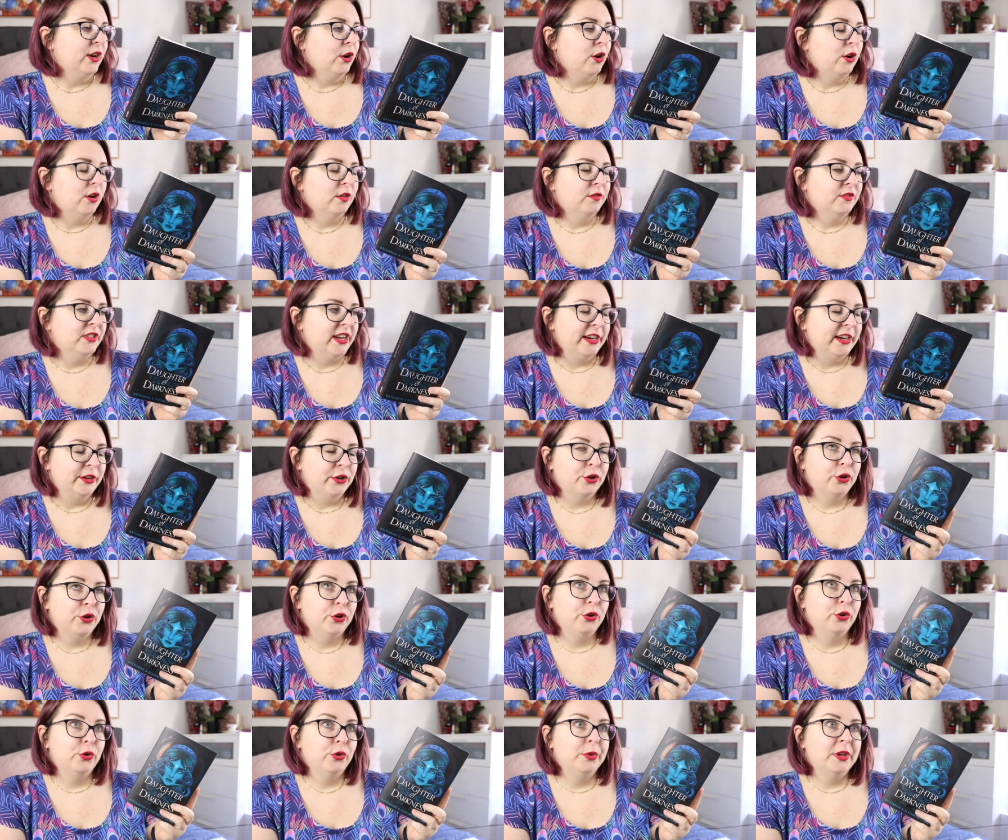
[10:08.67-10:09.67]
of Dana
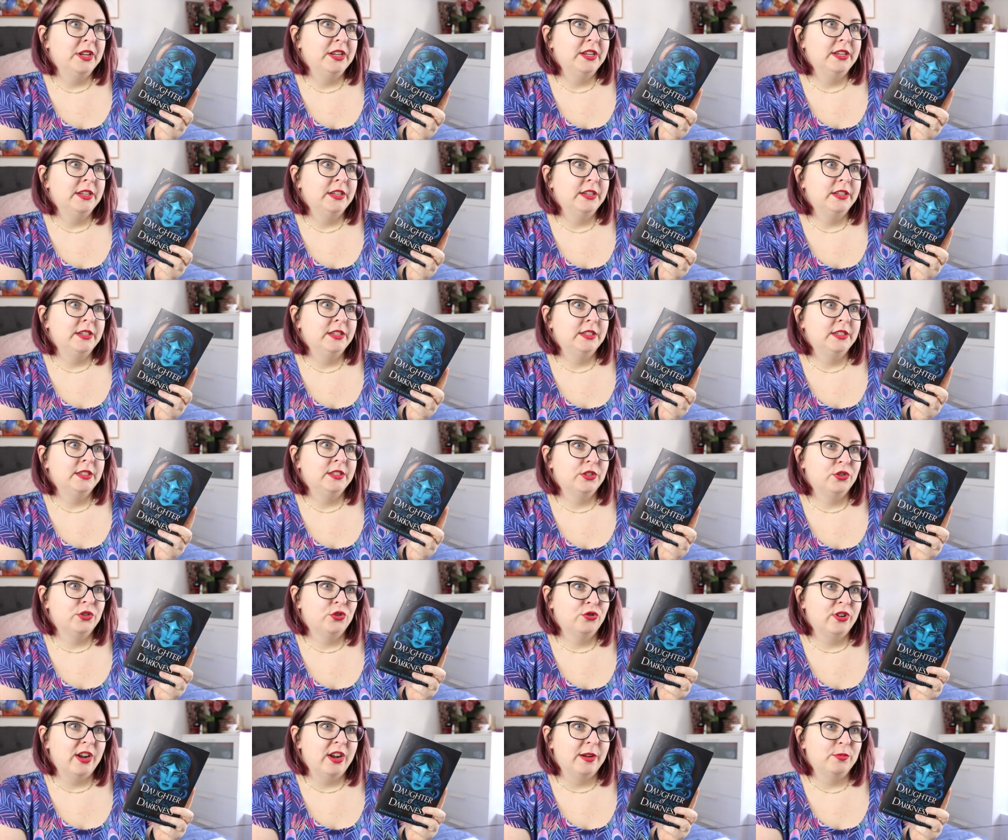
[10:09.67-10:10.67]
who is
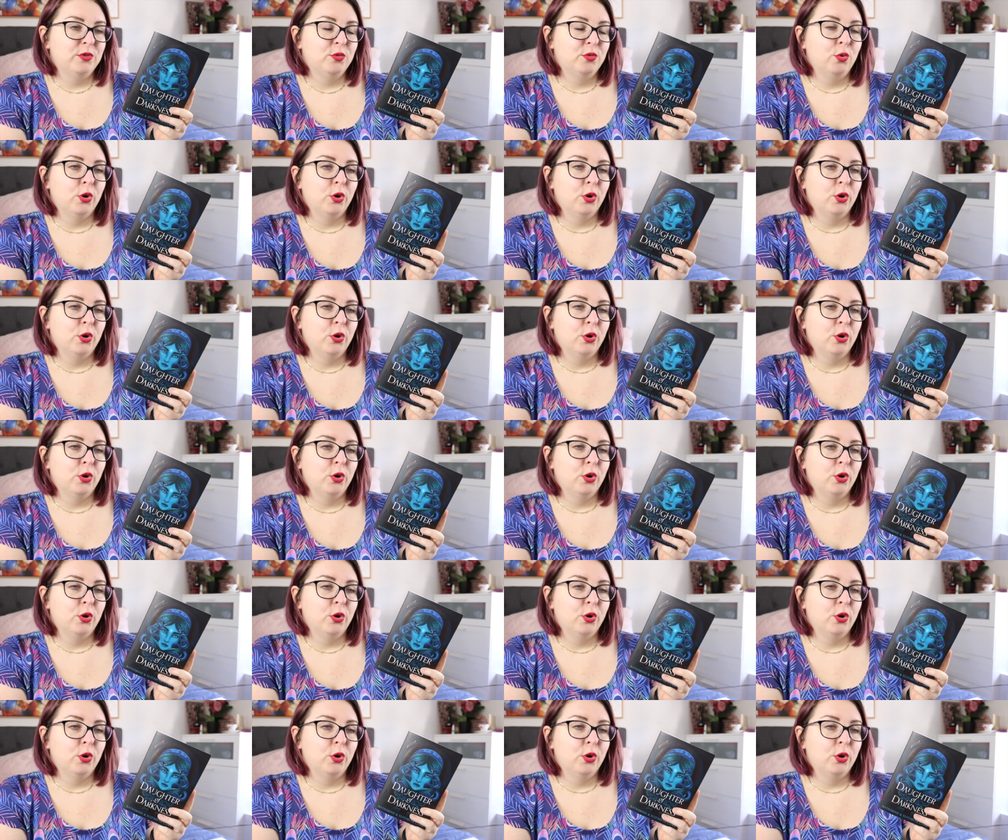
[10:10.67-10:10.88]
trapped